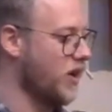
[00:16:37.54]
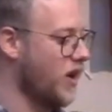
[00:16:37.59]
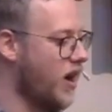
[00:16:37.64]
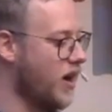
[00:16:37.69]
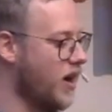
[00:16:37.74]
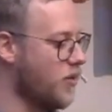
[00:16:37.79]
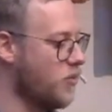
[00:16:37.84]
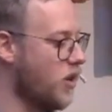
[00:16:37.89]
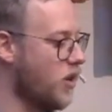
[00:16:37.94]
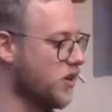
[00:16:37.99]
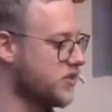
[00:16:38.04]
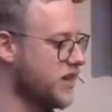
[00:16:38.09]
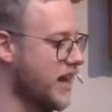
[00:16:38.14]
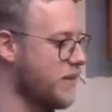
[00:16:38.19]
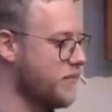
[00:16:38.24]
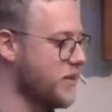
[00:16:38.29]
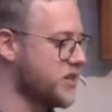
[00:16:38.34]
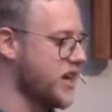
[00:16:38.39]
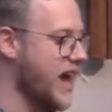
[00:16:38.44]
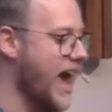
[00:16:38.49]
I was and how
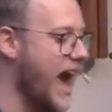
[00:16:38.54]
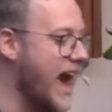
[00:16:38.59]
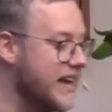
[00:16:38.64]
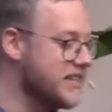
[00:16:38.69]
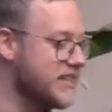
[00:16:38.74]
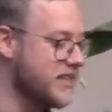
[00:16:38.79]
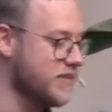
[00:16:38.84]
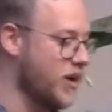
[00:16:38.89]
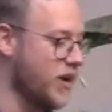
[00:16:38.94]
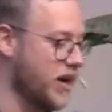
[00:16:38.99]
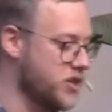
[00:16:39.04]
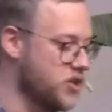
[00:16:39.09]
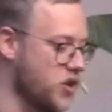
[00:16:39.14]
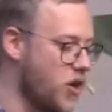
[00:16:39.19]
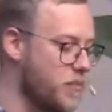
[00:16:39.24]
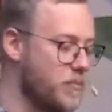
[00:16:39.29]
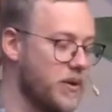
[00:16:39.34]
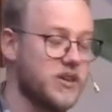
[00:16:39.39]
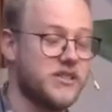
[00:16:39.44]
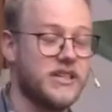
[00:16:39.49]
much I hated my
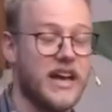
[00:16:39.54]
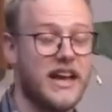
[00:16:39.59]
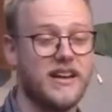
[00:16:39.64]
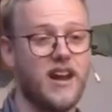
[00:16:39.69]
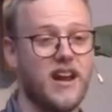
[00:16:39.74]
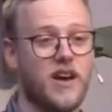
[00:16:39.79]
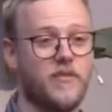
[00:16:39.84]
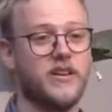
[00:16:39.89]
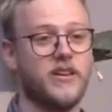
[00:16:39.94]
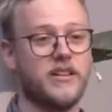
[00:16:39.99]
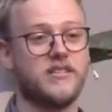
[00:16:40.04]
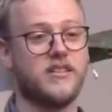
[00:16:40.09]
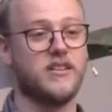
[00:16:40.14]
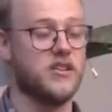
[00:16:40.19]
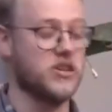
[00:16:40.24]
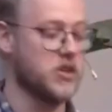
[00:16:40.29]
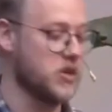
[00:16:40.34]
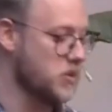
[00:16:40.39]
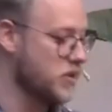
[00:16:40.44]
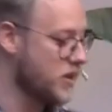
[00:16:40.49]
job because I had nothing to
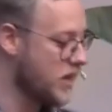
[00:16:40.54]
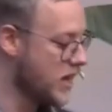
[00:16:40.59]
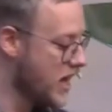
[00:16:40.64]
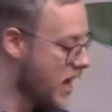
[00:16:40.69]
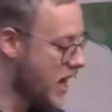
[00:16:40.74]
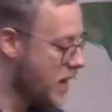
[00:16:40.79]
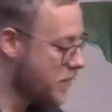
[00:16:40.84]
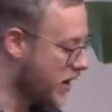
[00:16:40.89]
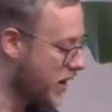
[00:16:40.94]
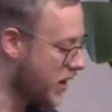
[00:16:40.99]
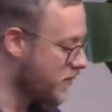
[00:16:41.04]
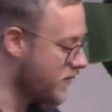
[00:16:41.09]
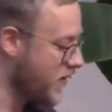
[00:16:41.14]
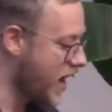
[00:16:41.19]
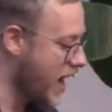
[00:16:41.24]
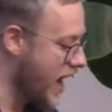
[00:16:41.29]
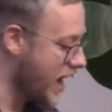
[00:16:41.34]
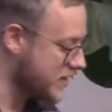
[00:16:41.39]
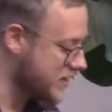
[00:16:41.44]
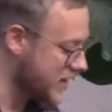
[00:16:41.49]
do. But I
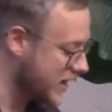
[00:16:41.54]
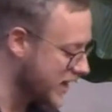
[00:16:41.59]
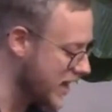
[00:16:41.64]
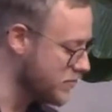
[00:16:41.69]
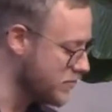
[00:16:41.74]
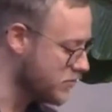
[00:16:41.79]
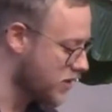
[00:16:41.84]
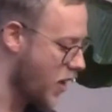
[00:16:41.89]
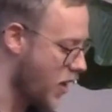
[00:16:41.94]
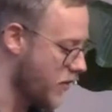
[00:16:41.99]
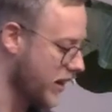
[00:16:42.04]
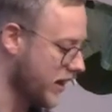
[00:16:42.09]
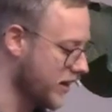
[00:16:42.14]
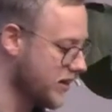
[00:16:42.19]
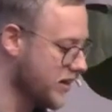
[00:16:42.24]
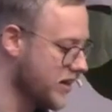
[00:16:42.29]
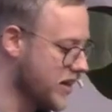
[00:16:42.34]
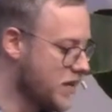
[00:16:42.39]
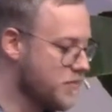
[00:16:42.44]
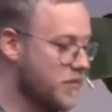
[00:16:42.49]
felt I had to keep going
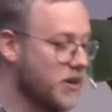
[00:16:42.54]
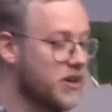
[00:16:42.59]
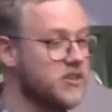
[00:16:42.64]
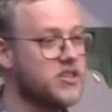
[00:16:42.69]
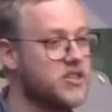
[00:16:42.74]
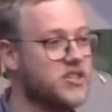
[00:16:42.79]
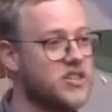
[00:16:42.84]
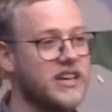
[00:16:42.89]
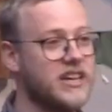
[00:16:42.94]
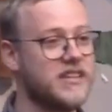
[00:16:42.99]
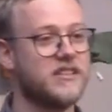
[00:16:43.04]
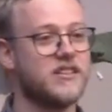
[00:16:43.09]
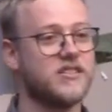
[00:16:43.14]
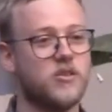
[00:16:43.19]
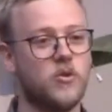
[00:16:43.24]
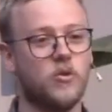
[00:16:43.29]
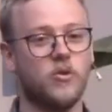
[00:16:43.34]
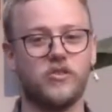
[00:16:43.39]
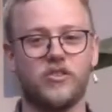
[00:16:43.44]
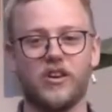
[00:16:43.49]
because Jesus
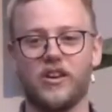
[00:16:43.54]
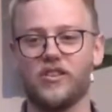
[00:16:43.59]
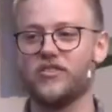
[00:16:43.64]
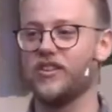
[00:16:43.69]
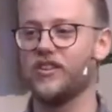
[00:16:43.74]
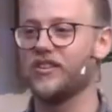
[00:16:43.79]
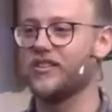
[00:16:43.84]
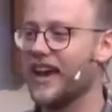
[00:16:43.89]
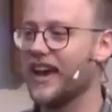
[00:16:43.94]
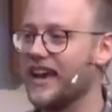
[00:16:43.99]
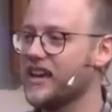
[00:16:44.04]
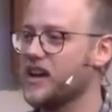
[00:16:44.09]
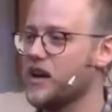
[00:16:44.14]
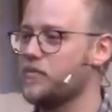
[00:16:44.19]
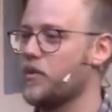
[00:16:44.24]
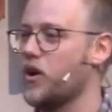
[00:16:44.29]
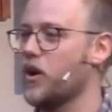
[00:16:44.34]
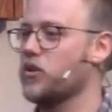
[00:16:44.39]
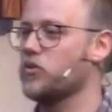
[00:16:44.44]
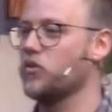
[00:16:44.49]
calls us to take
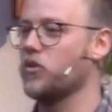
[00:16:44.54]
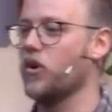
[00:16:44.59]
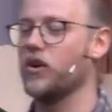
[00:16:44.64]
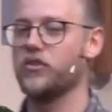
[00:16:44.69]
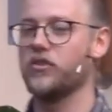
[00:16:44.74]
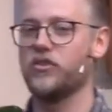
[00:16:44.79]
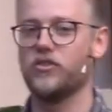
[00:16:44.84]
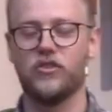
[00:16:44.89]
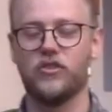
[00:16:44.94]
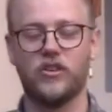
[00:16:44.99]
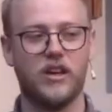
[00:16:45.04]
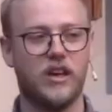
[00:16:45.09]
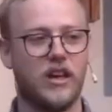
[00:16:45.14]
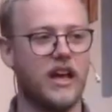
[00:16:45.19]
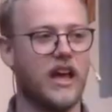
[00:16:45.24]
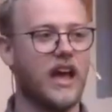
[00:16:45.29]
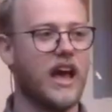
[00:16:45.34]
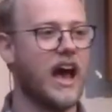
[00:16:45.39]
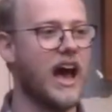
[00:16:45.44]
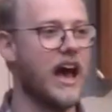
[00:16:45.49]
up our cross
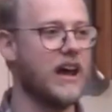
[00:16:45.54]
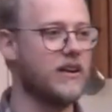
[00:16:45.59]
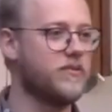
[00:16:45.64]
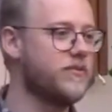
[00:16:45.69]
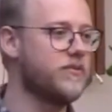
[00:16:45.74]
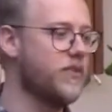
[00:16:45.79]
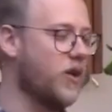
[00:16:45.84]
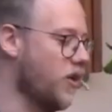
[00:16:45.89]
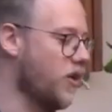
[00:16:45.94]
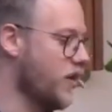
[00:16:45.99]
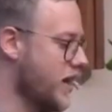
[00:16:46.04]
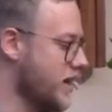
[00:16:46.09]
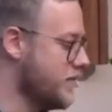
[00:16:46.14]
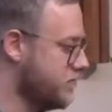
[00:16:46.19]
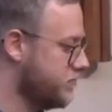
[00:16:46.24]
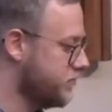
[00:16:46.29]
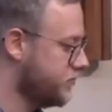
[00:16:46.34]
and follow him.